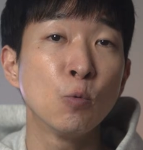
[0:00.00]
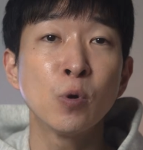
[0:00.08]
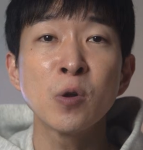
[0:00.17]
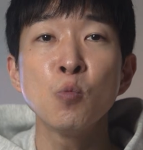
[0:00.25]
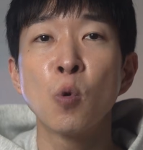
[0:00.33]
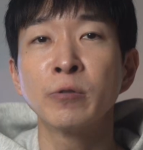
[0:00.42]

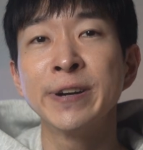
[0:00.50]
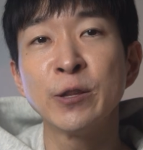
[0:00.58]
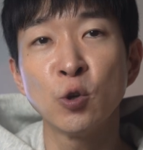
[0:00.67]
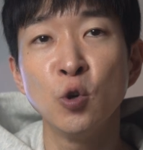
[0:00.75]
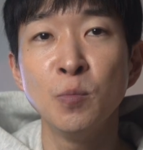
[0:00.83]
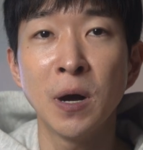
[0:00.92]
wouldn't worry
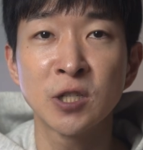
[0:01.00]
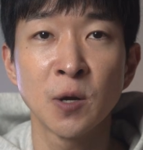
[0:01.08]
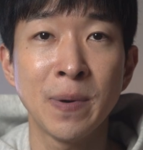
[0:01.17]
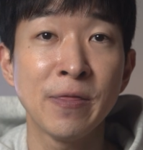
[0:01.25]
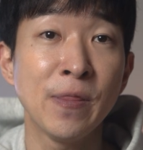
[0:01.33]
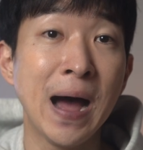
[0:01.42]
too much
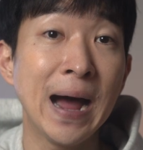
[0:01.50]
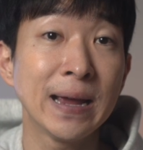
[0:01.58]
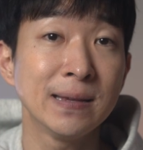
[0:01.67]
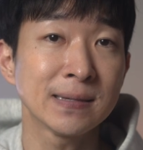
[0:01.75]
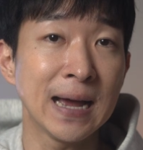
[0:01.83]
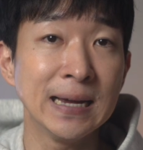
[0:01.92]
about the
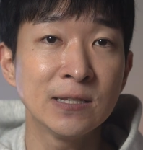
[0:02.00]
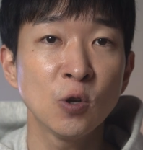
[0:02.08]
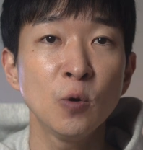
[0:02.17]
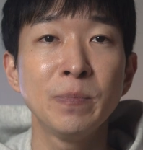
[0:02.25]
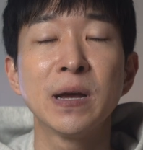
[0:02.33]
highest ISO